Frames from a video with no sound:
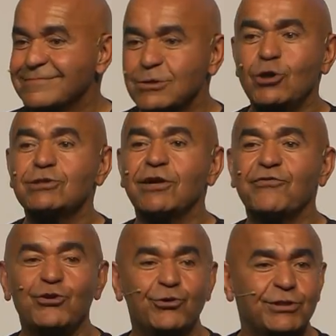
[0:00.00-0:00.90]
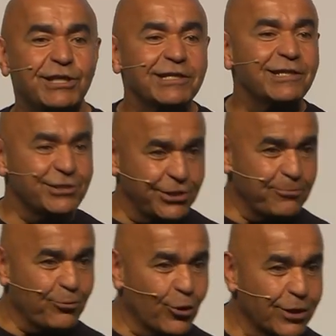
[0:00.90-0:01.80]
Those of you who think the
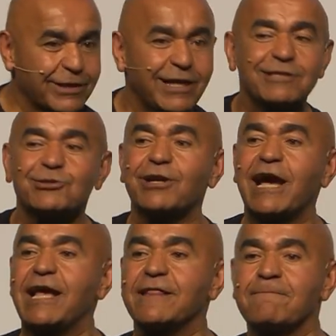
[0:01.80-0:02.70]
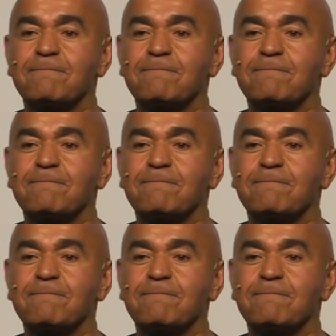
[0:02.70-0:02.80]
chip worked, raise your hand.